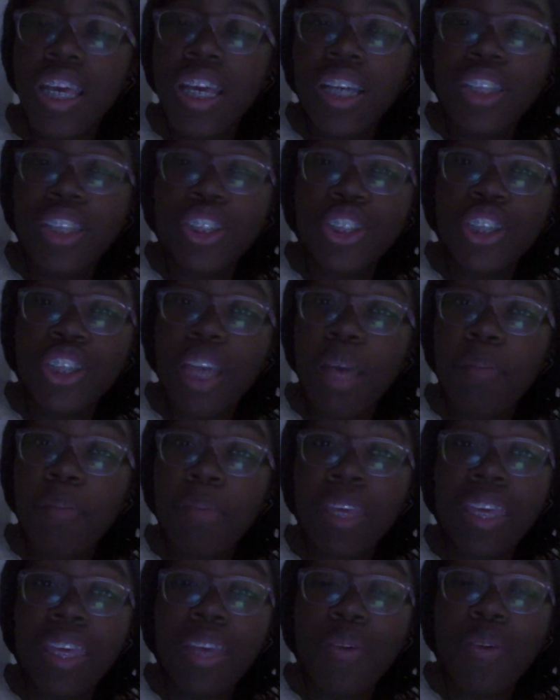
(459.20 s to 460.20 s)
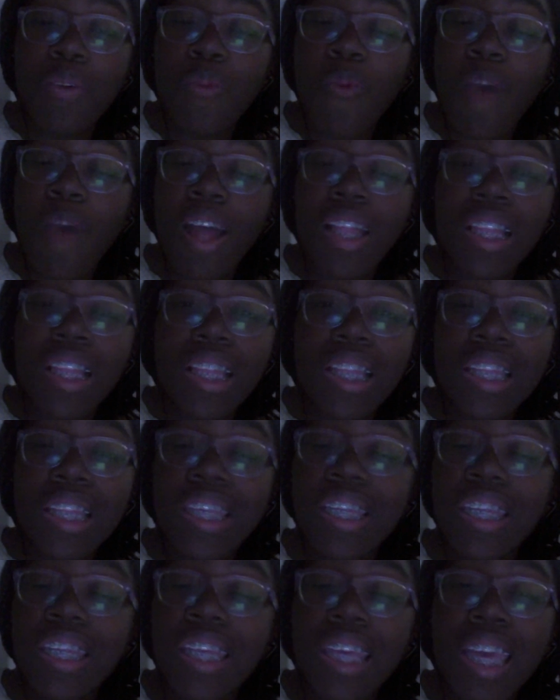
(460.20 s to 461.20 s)
jamming while
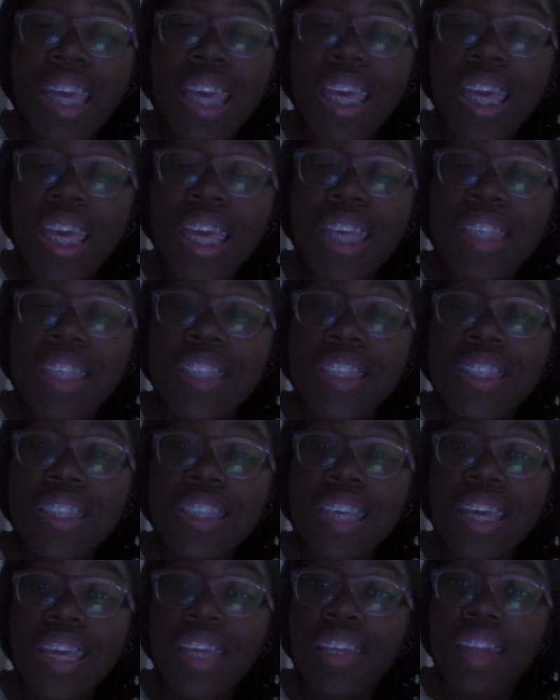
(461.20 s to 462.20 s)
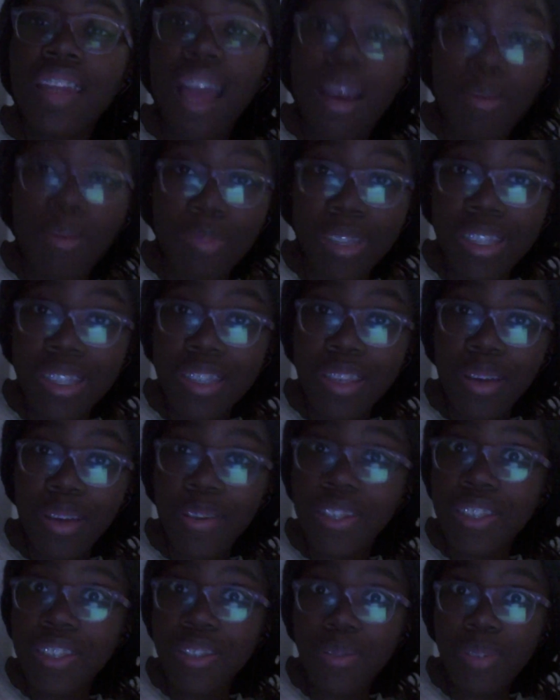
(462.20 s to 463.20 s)
cleaning, I guess, and I'm really sorry. It's
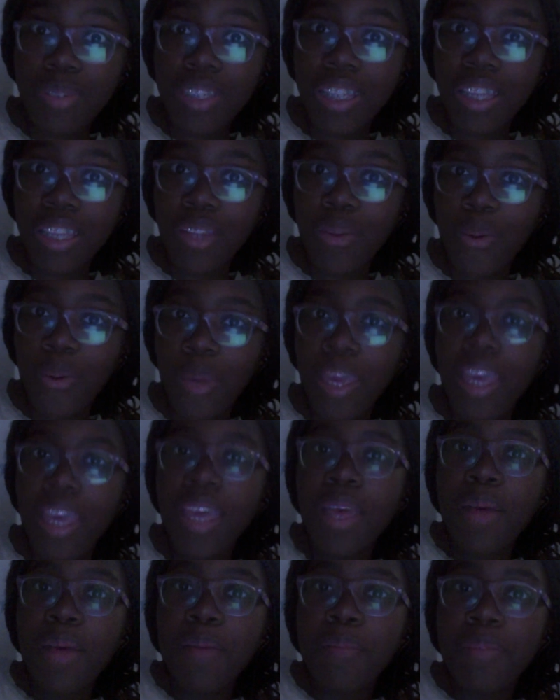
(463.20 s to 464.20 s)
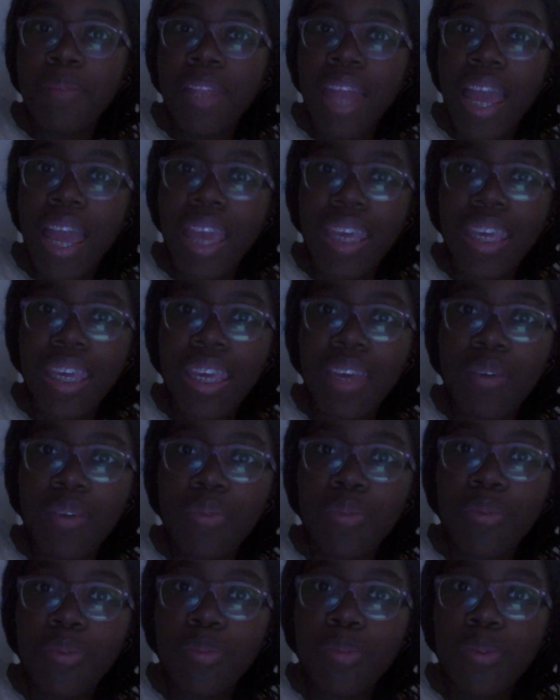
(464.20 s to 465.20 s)
really annoying, but I can't
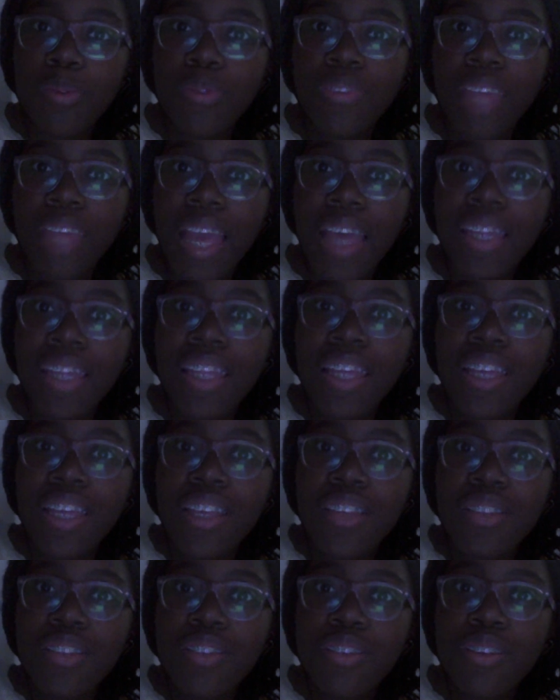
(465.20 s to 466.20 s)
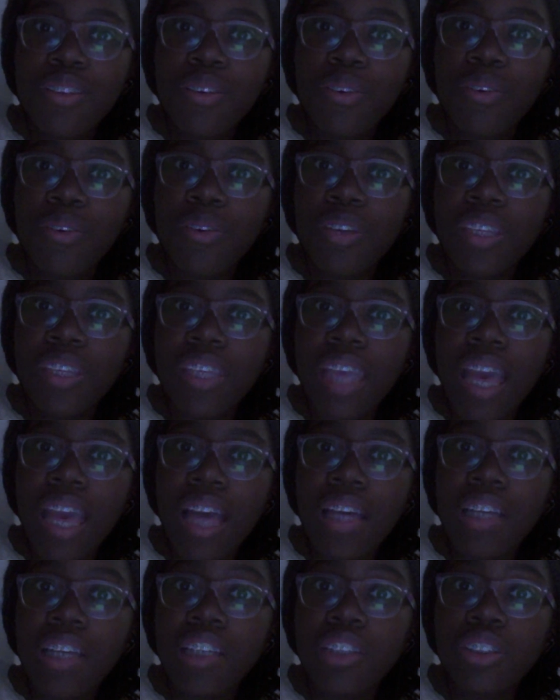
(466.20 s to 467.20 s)
remove that. So yeah,
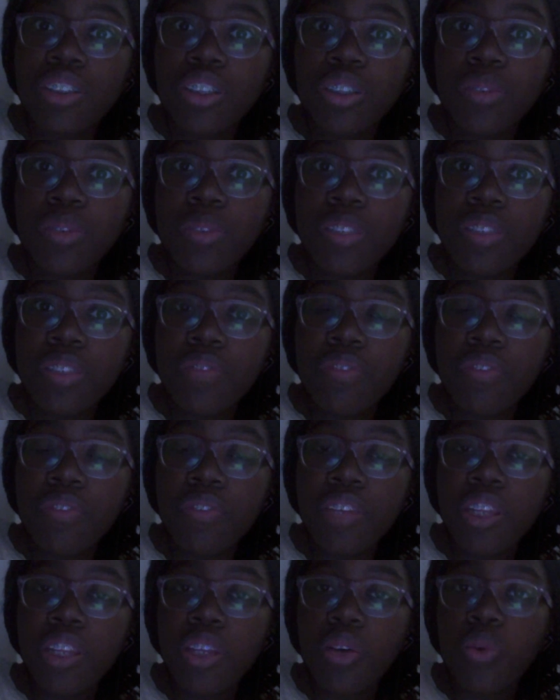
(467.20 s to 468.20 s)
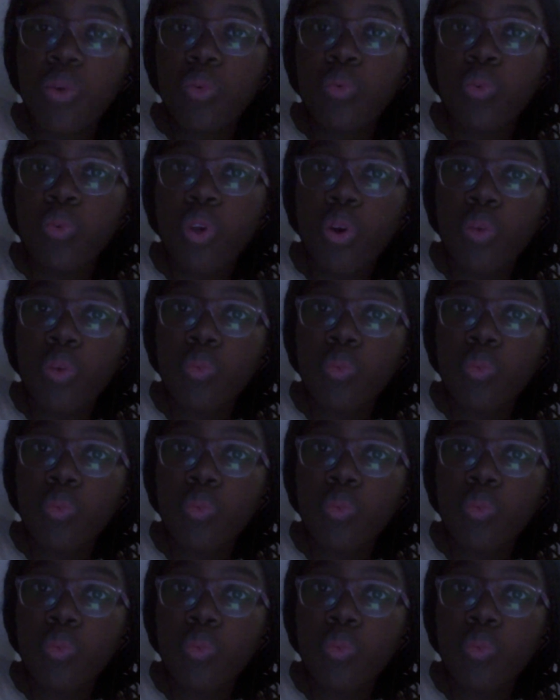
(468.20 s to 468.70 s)
enjoy the rest of the video though.